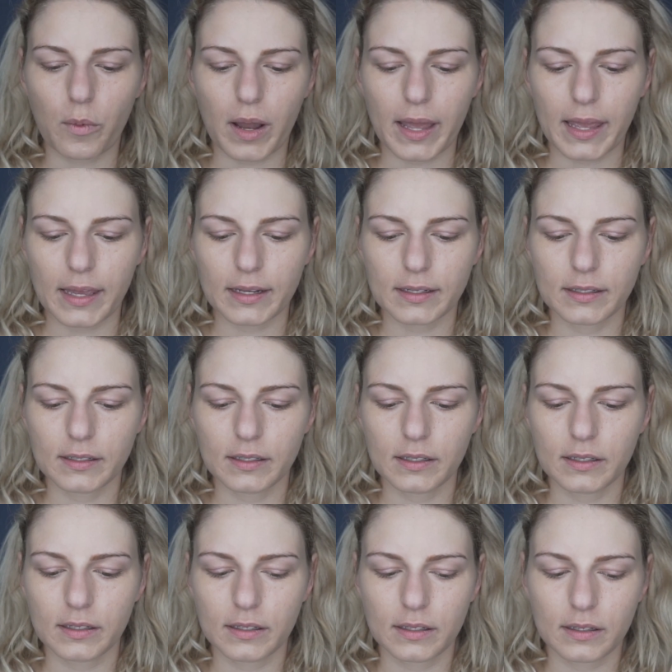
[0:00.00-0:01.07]
white,
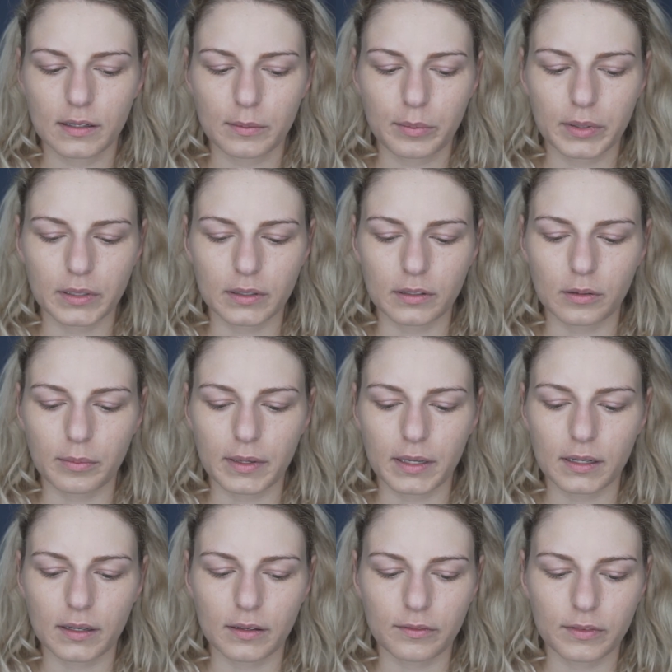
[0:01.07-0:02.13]
I put a little
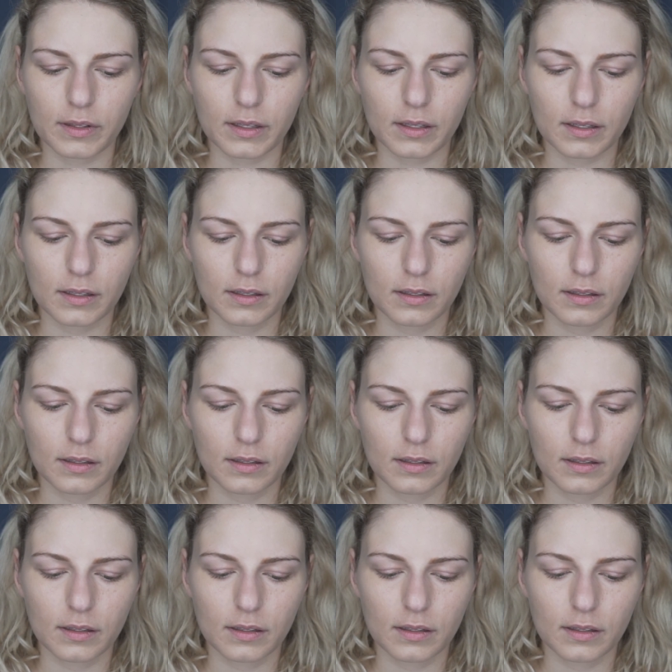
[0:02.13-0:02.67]
bit of the,